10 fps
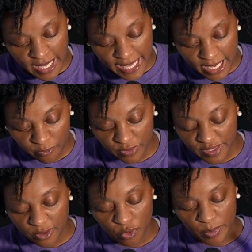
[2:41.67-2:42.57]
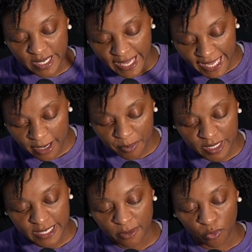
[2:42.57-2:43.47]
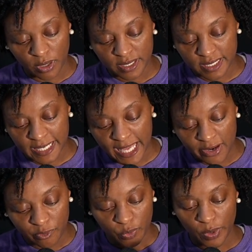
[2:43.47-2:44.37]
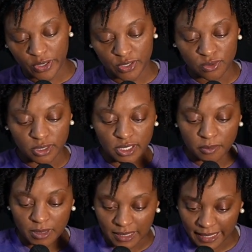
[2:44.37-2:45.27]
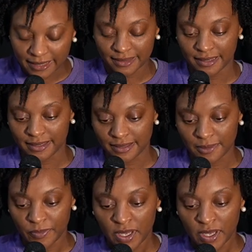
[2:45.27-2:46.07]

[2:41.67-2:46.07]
Everything will be happening at once, and everywhere you look, blessings.